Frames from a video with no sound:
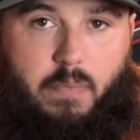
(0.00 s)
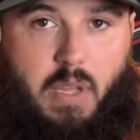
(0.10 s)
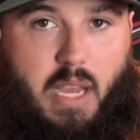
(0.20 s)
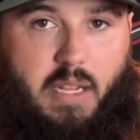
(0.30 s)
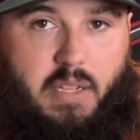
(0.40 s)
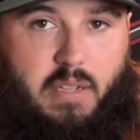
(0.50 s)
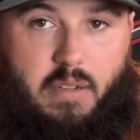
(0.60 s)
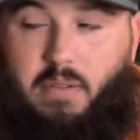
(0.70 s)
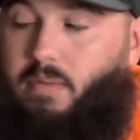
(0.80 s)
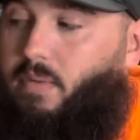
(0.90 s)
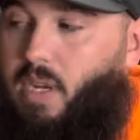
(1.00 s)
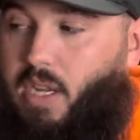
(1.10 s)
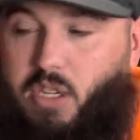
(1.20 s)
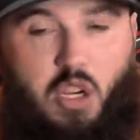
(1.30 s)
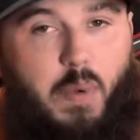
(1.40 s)
It's
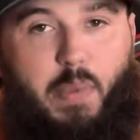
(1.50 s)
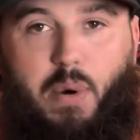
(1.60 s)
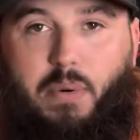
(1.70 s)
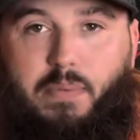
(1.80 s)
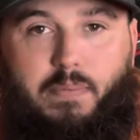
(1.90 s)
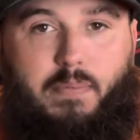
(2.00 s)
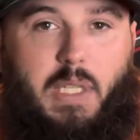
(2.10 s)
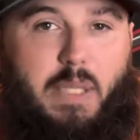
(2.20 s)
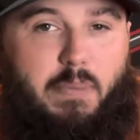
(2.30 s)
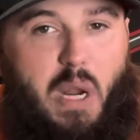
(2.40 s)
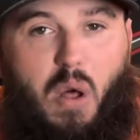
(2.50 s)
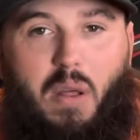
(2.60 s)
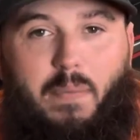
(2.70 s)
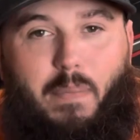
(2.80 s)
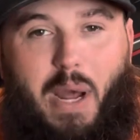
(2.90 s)
a good boat. It's about
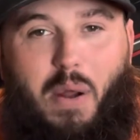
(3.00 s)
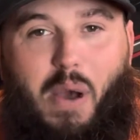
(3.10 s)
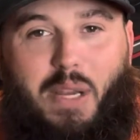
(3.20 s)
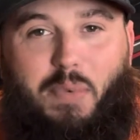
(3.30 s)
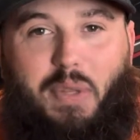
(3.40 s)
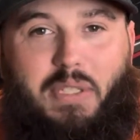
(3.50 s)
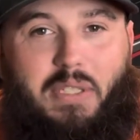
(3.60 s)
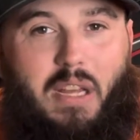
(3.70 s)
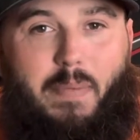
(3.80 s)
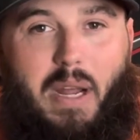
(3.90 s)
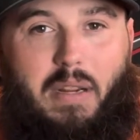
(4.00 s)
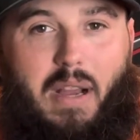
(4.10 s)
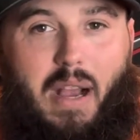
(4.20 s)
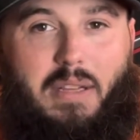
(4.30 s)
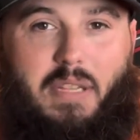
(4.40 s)
all I can really say about it,
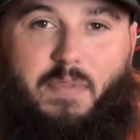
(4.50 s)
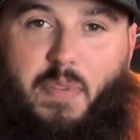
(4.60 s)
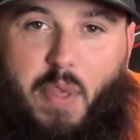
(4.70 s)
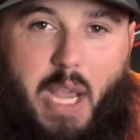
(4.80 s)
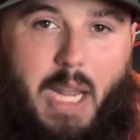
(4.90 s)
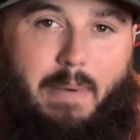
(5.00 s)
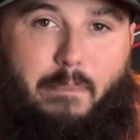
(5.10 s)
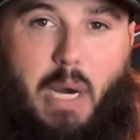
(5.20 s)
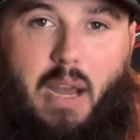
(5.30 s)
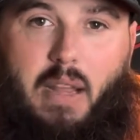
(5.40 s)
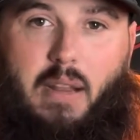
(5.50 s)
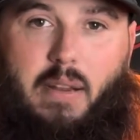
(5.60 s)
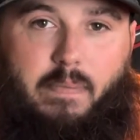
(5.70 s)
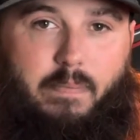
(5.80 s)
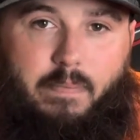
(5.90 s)
guys. If you're thinking about buying
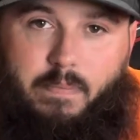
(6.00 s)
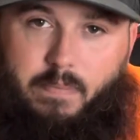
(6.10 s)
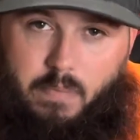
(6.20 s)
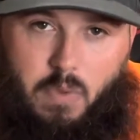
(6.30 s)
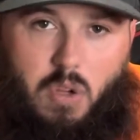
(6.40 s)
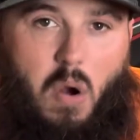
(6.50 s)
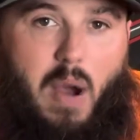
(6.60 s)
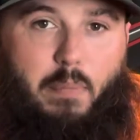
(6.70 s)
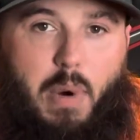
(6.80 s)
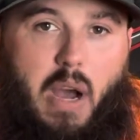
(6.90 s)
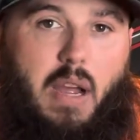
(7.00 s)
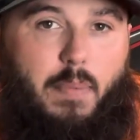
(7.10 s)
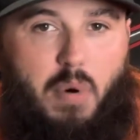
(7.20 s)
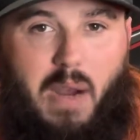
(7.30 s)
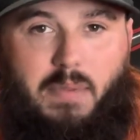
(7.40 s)
it, go out and buy it.
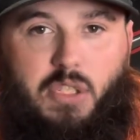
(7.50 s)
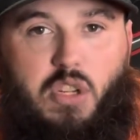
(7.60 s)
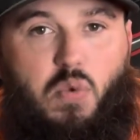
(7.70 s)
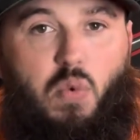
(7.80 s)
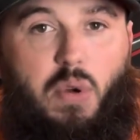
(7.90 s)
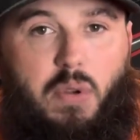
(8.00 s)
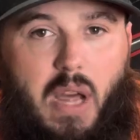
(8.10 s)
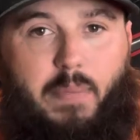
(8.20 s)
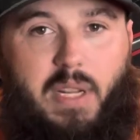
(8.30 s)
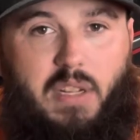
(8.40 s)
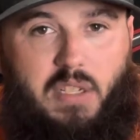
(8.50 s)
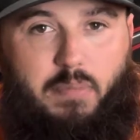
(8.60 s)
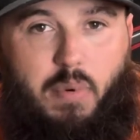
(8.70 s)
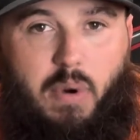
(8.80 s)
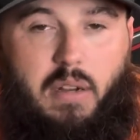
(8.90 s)
I promise you, you will not be
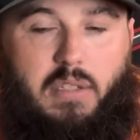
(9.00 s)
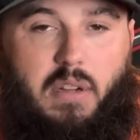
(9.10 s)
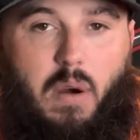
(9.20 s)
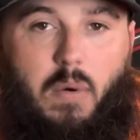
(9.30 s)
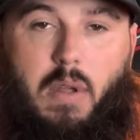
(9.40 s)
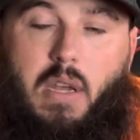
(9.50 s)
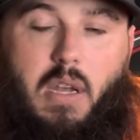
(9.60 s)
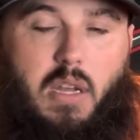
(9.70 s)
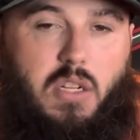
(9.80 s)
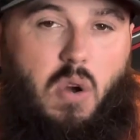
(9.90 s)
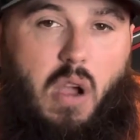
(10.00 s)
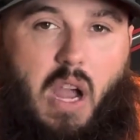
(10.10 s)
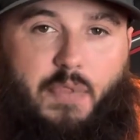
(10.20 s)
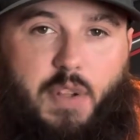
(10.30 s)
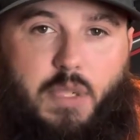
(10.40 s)
disappointed. So that's all I
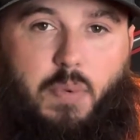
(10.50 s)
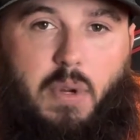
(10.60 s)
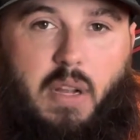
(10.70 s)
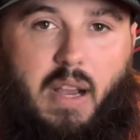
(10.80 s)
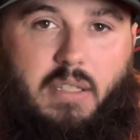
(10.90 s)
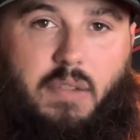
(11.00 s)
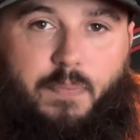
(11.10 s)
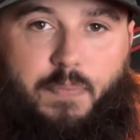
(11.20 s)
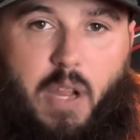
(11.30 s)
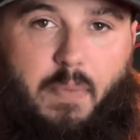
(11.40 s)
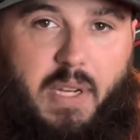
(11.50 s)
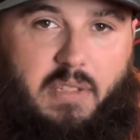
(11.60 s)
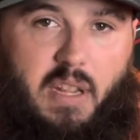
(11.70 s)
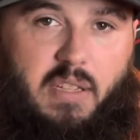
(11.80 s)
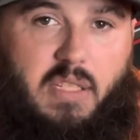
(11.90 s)
got for this one, guys. Everybody
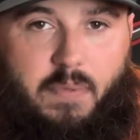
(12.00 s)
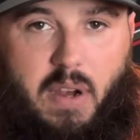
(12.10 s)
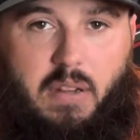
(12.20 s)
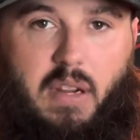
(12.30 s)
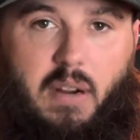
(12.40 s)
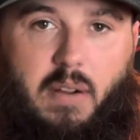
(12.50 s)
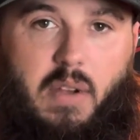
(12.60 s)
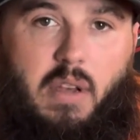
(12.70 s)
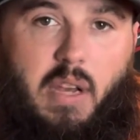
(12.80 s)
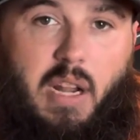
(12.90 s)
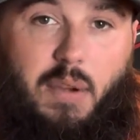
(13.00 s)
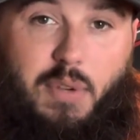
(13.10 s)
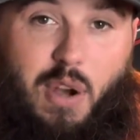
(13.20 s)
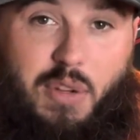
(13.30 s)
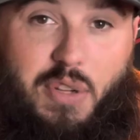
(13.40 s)
stay safe out there, and I'll
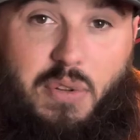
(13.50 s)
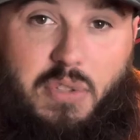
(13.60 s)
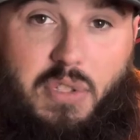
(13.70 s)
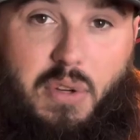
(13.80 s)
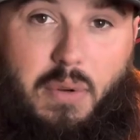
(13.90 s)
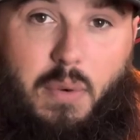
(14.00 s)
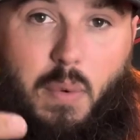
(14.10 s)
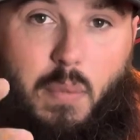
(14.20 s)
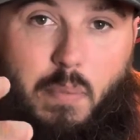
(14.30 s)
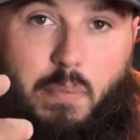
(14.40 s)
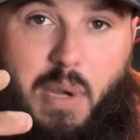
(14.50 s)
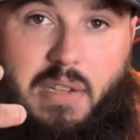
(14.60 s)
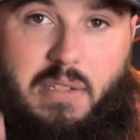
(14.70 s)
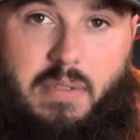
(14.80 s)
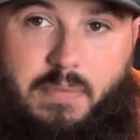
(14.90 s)
talk to you soon. Peace.